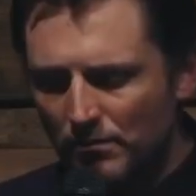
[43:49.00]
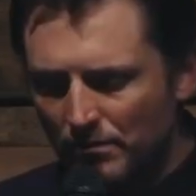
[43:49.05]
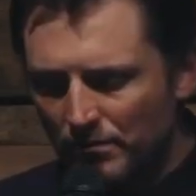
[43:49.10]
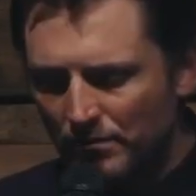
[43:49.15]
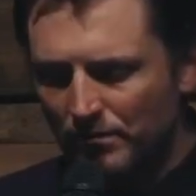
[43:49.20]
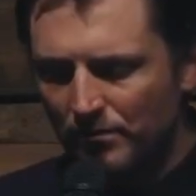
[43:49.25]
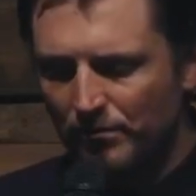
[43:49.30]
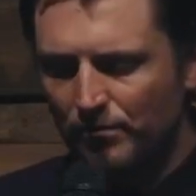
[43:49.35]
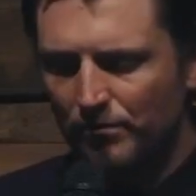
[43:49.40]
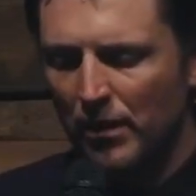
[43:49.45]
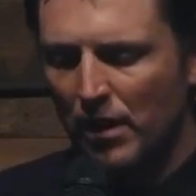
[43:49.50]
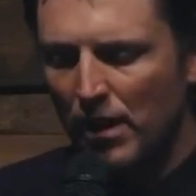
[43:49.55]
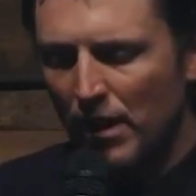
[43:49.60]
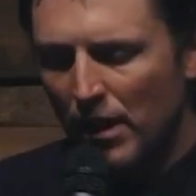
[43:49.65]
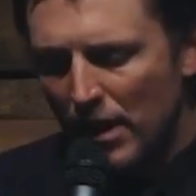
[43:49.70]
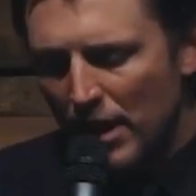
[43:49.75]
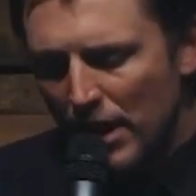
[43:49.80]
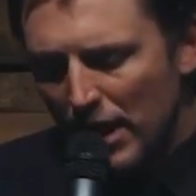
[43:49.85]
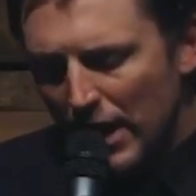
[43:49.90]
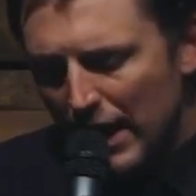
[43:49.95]

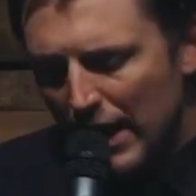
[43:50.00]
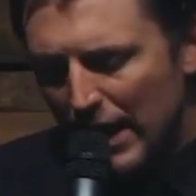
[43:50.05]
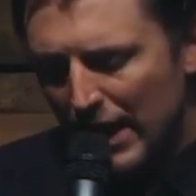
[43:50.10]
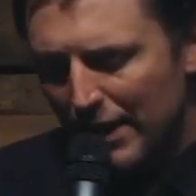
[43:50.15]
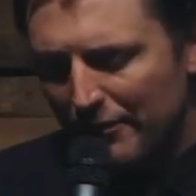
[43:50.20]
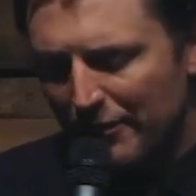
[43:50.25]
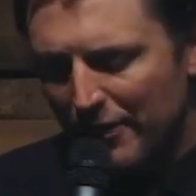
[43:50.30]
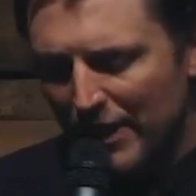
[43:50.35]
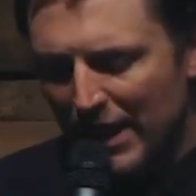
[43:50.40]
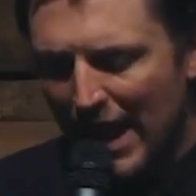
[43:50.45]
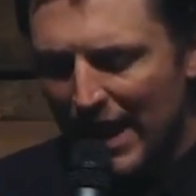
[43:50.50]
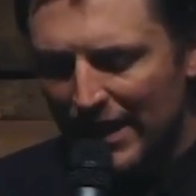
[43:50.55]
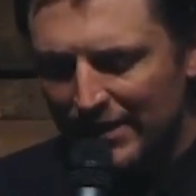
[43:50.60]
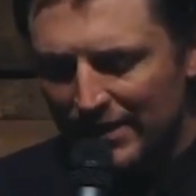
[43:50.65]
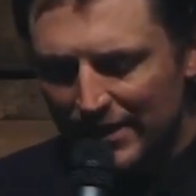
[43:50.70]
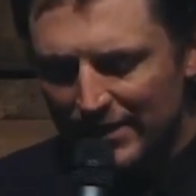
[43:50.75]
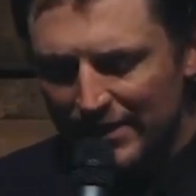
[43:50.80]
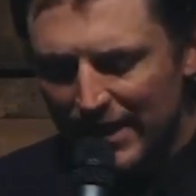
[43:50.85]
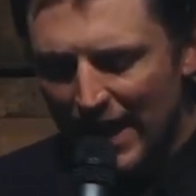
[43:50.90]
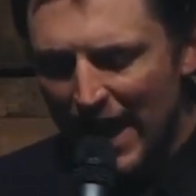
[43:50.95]
if he
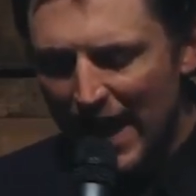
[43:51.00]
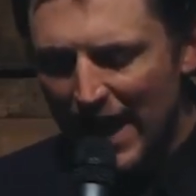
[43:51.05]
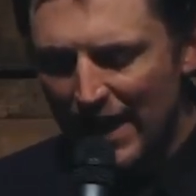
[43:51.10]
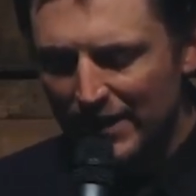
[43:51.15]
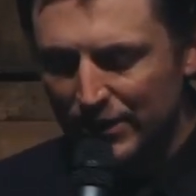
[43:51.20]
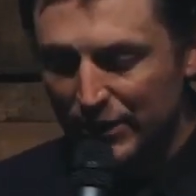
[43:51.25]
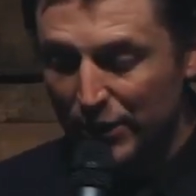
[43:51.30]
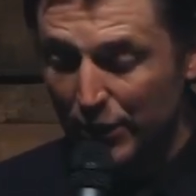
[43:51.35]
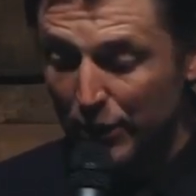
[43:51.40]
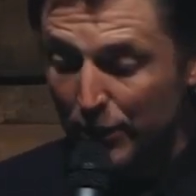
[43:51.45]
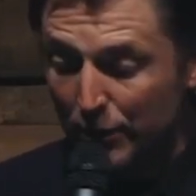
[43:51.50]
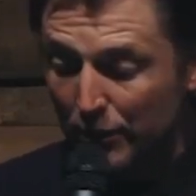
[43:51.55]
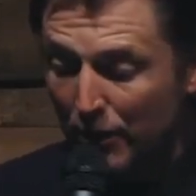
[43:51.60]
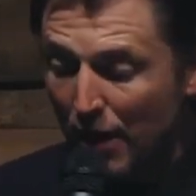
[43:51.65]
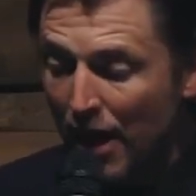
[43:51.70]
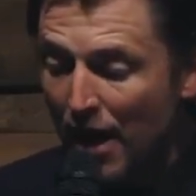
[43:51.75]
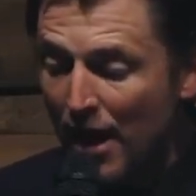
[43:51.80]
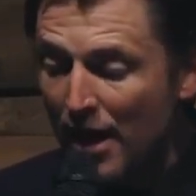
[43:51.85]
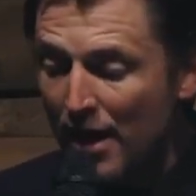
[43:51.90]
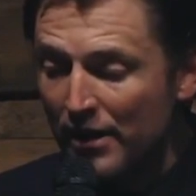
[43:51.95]
has a tattoo
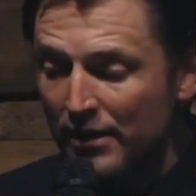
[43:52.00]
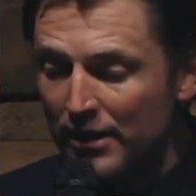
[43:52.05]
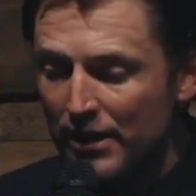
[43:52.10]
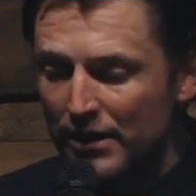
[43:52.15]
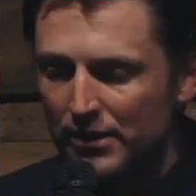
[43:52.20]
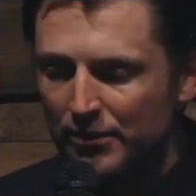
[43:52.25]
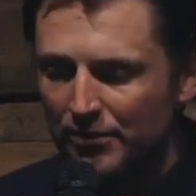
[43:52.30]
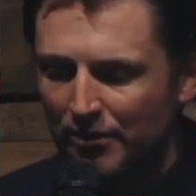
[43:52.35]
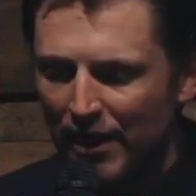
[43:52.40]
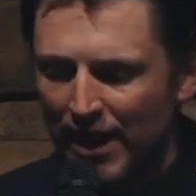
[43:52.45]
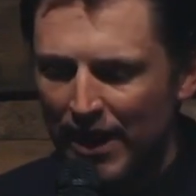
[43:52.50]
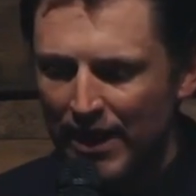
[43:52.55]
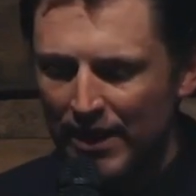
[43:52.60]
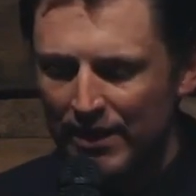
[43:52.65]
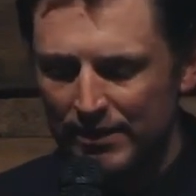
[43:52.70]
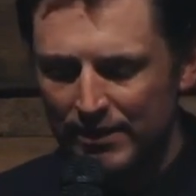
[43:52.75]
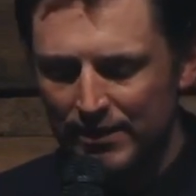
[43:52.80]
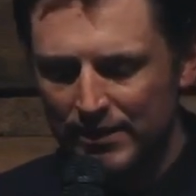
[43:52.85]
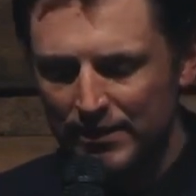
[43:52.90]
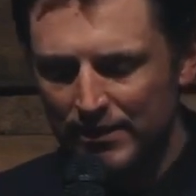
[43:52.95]
on his
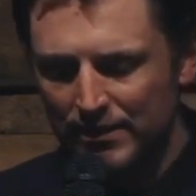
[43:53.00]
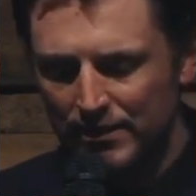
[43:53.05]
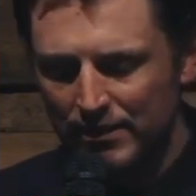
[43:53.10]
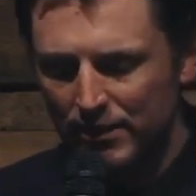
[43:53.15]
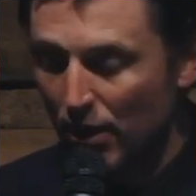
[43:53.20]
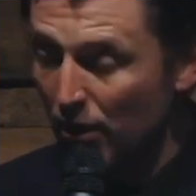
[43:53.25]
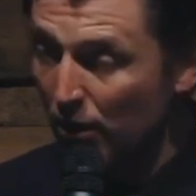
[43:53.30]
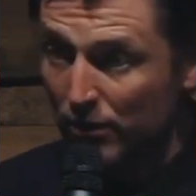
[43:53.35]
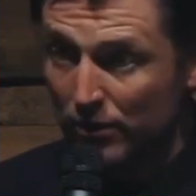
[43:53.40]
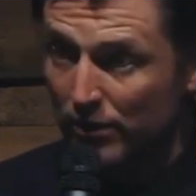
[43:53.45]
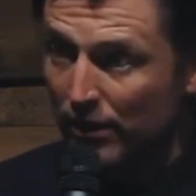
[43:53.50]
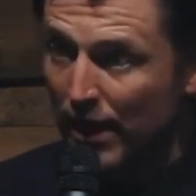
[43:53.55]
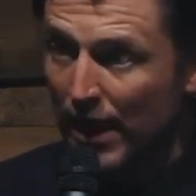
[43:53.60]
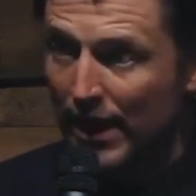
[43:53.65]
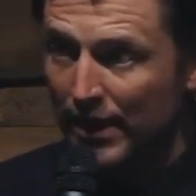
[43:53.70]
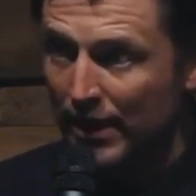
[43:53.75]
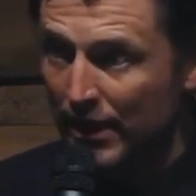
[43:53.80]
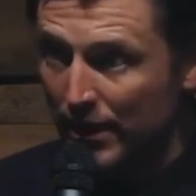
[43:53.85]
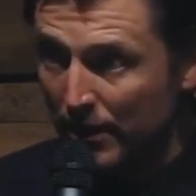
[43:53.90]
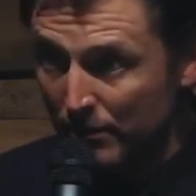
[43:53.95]
face, don't
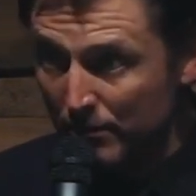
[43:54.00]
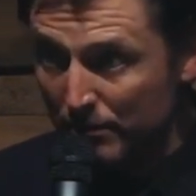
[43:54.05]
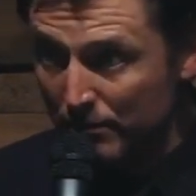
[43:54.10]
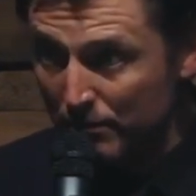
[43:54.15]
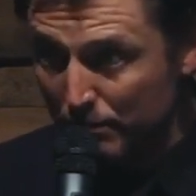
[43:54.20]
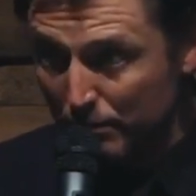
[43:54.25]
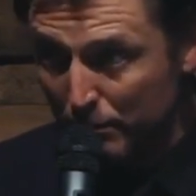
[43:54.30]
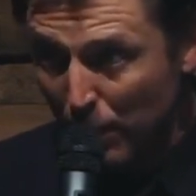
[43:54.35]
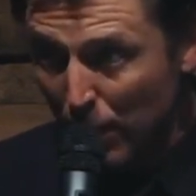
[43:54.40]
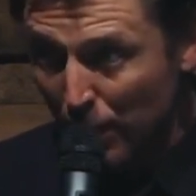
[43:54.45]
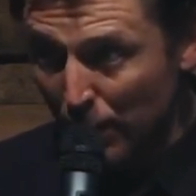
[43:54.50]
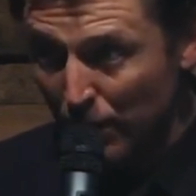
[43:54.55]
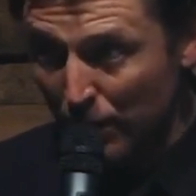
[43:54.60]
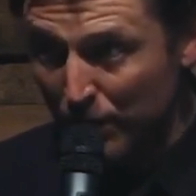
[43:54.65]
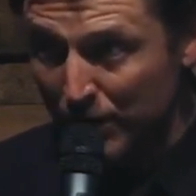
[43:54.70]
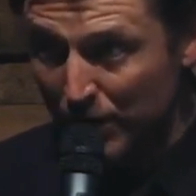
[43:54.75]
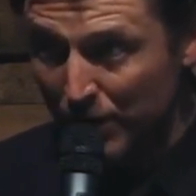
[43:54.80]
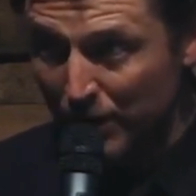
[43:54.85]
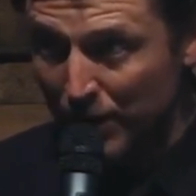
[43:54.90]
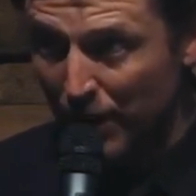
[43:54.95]
let him borrow
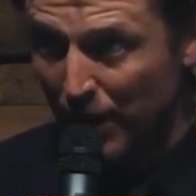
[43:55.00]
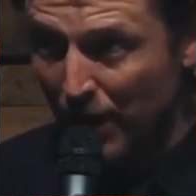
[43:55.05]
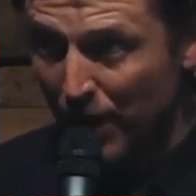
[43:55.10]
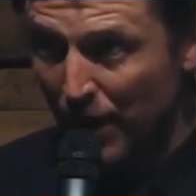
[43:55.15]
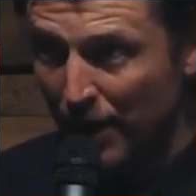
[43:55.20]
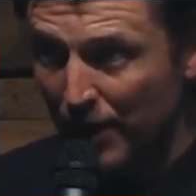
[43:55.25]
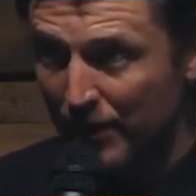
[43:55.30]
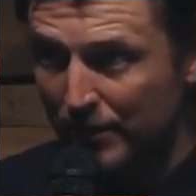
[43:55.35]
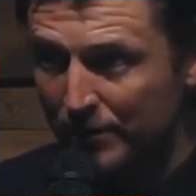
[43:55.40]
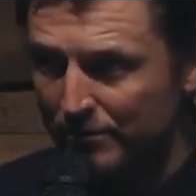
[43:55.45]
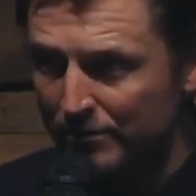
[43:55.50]
your car.